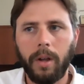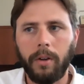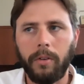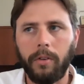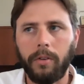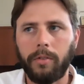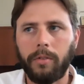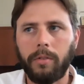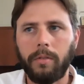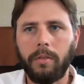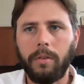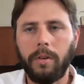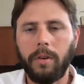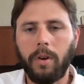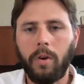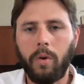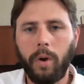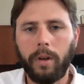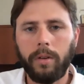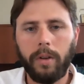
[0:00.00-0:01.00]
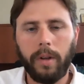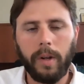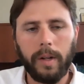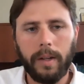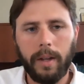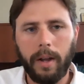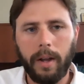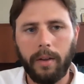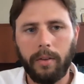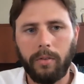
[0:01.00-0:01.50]
just quick little
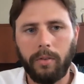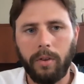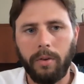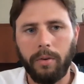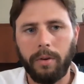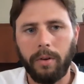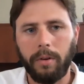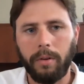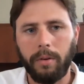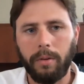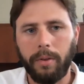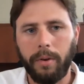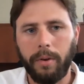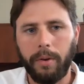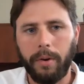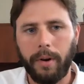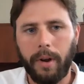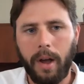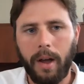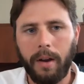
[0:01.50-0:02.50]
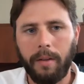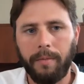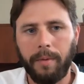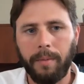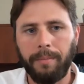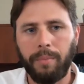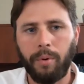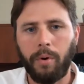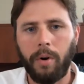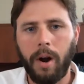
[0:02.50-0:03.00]
tests that you can do that are kind of a
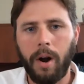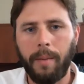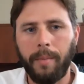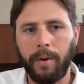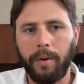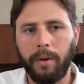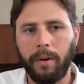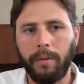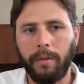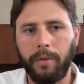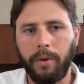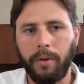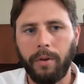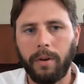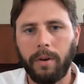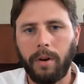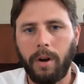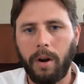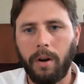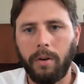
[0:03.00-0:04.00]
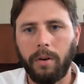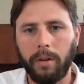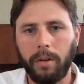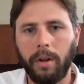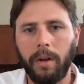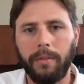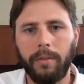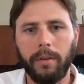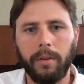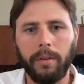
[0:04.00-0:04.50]
barometer of your current
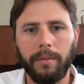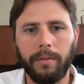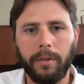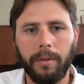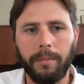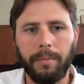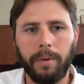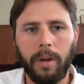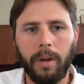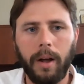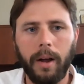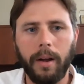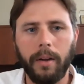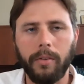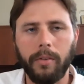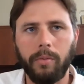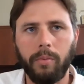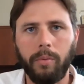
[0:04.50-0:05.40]
level of compliance.